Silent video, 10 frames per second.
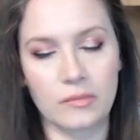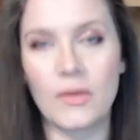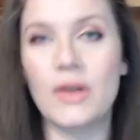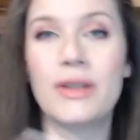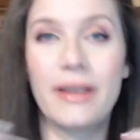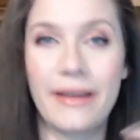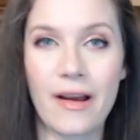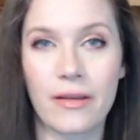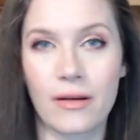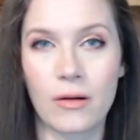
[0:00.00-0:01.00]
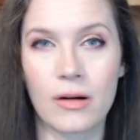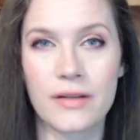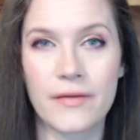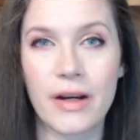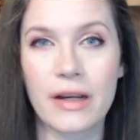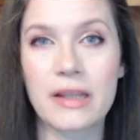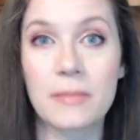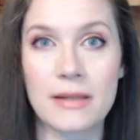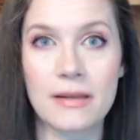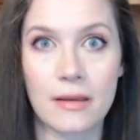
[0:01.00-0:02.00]
Usually in gothic horror, it's very
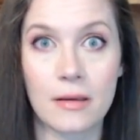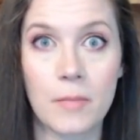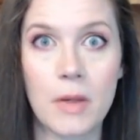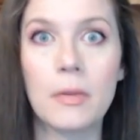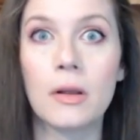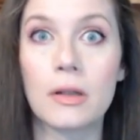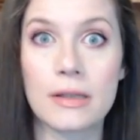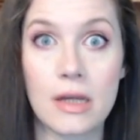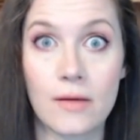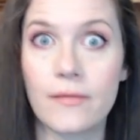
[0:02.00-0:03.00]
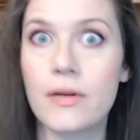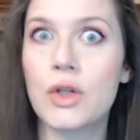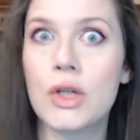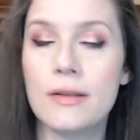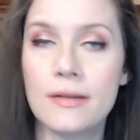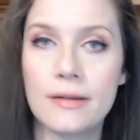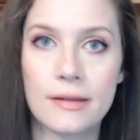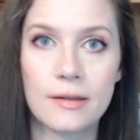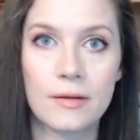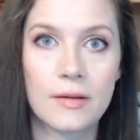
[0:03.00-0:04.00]
explicit that people are seeing visions
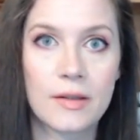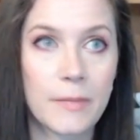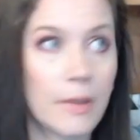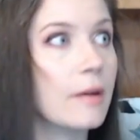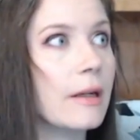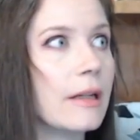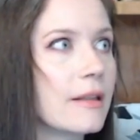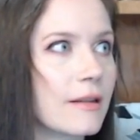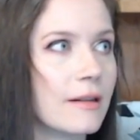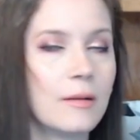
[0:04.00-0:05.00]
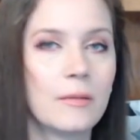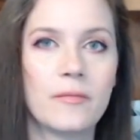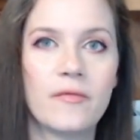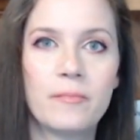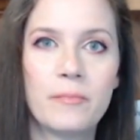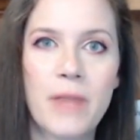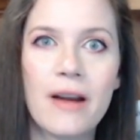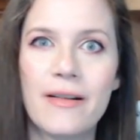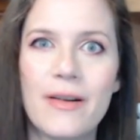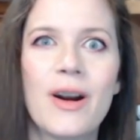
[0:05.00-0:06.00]
and spirits and
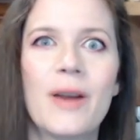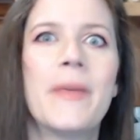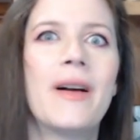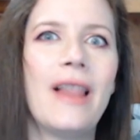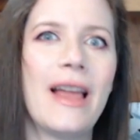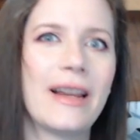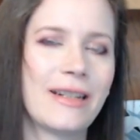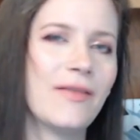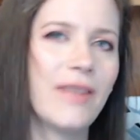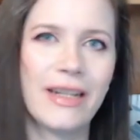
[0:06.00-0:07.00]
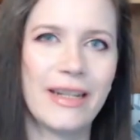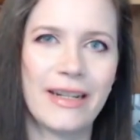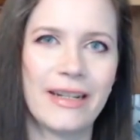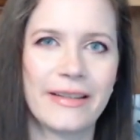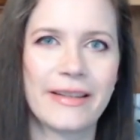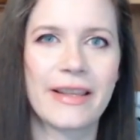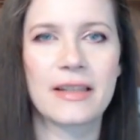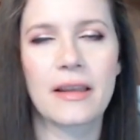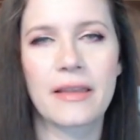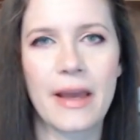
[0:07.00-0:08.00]
paranormal activity and things
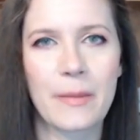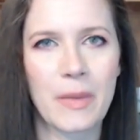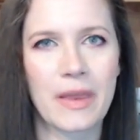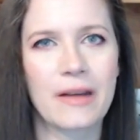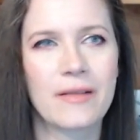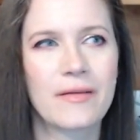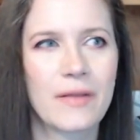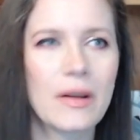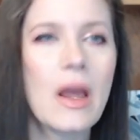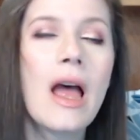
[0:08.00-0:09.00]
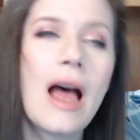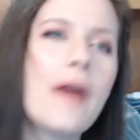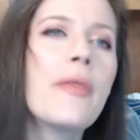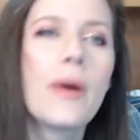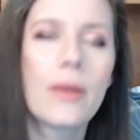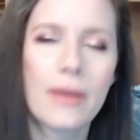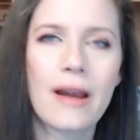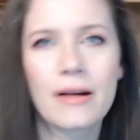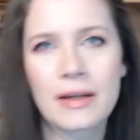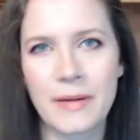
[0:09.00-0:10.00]
like that. But though they
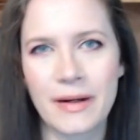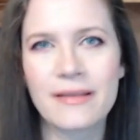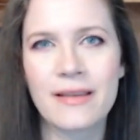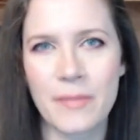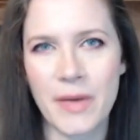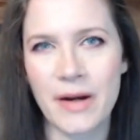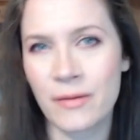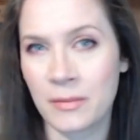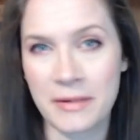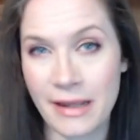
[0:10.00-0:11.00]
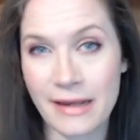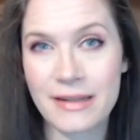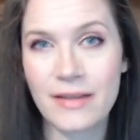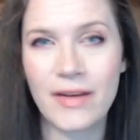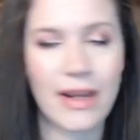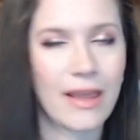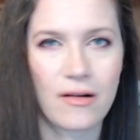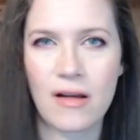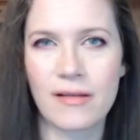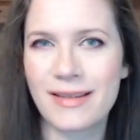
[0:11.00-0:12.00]
are experiencing the paranormal activity, they're
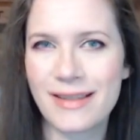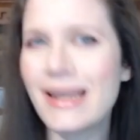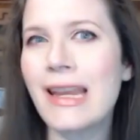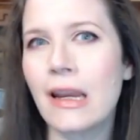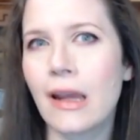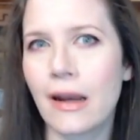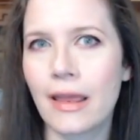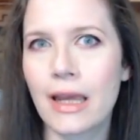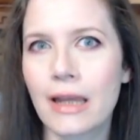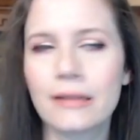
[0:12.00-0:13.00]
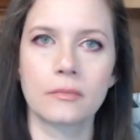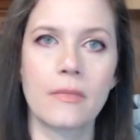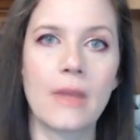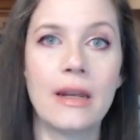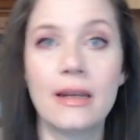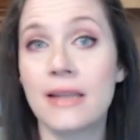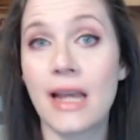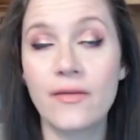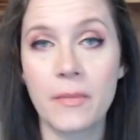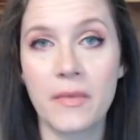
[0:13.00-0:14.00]
not seeing anything. And
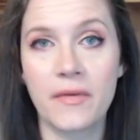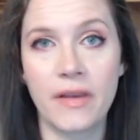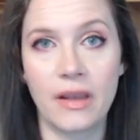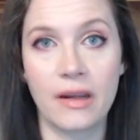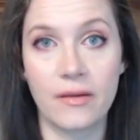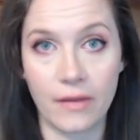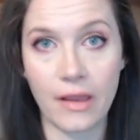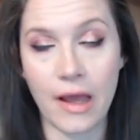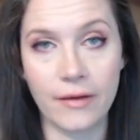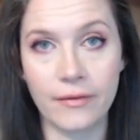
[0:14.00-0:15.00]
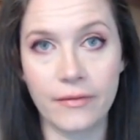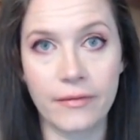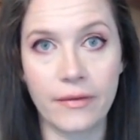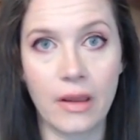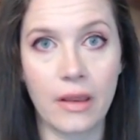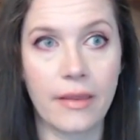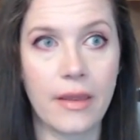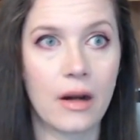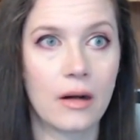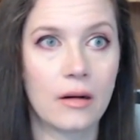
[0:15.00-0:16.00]
aside from the feeling of love,
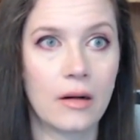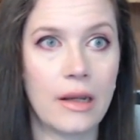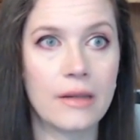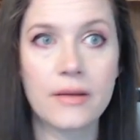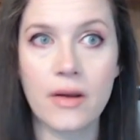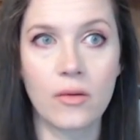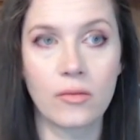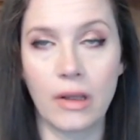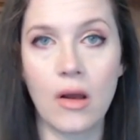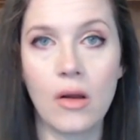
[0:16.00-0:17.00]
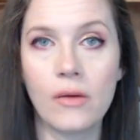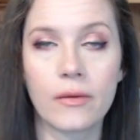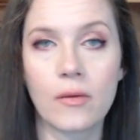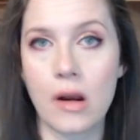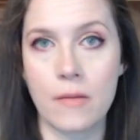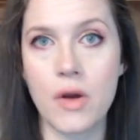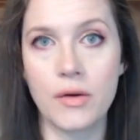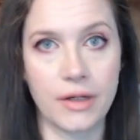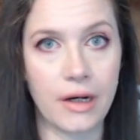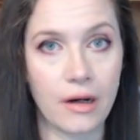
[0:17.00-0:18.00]
there is no real overwrought
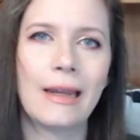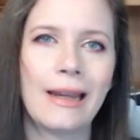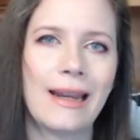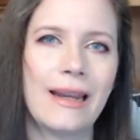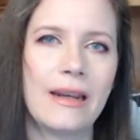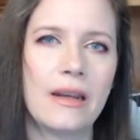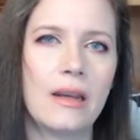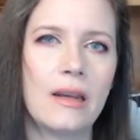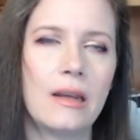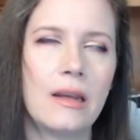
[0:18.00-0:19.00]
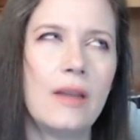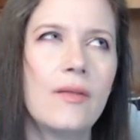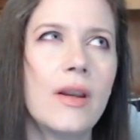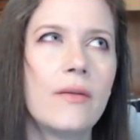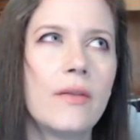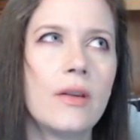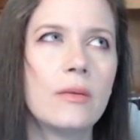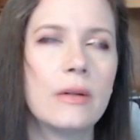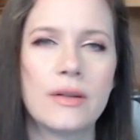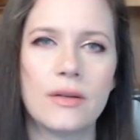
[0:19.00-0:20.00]
emotion here. And even if you
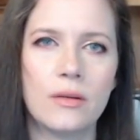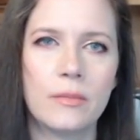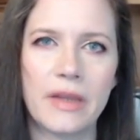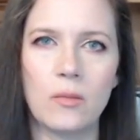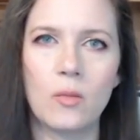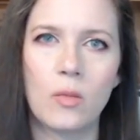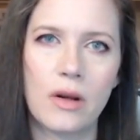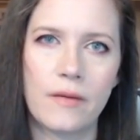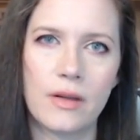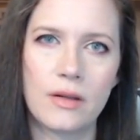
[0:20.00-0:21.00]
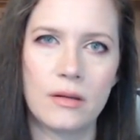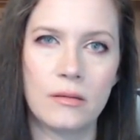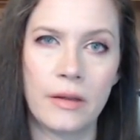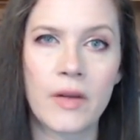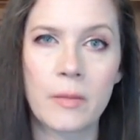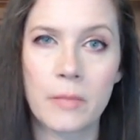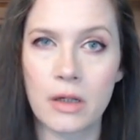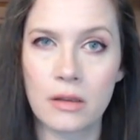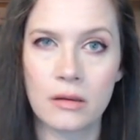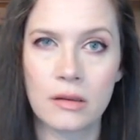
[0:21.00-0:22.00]
assume that one of the two living
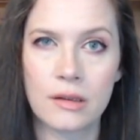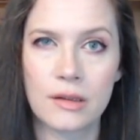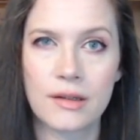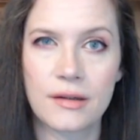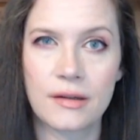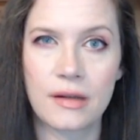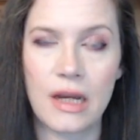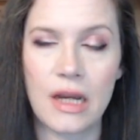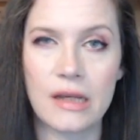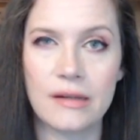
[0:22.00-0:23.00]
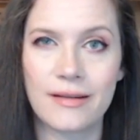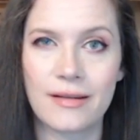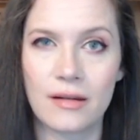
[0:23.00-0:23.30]
partners is